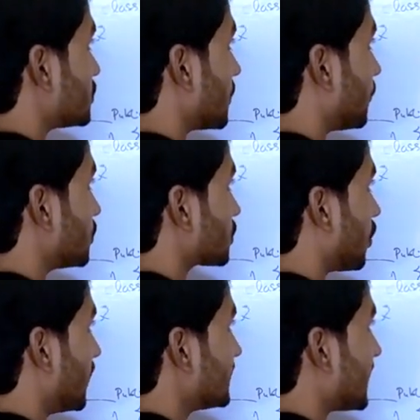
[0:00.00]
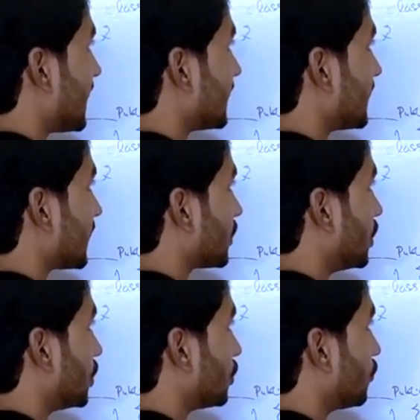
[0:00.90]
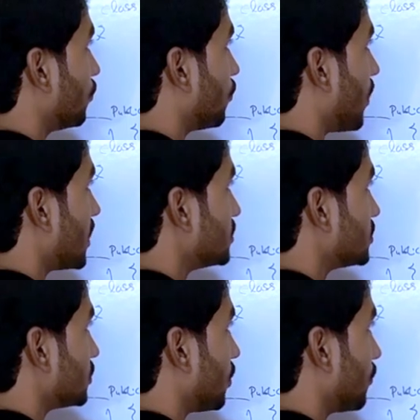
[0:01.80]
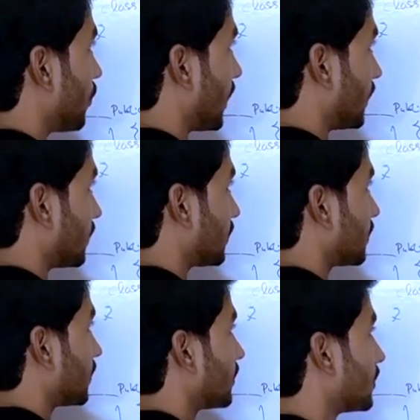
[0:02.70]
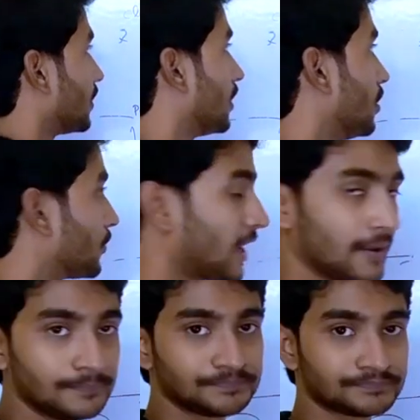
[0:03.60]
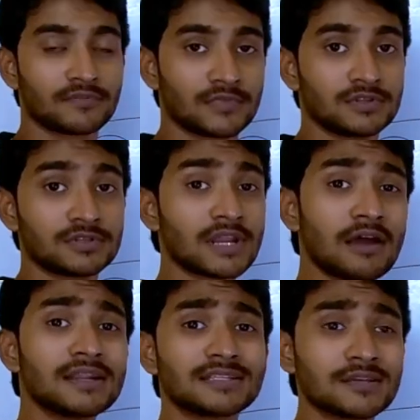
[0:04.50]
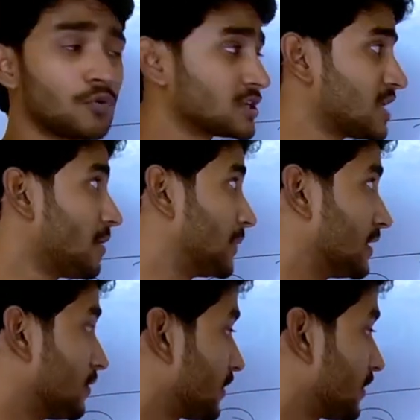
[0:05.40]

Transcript: Suppose college ID equal to 101. Okay, so now let's see what's happened.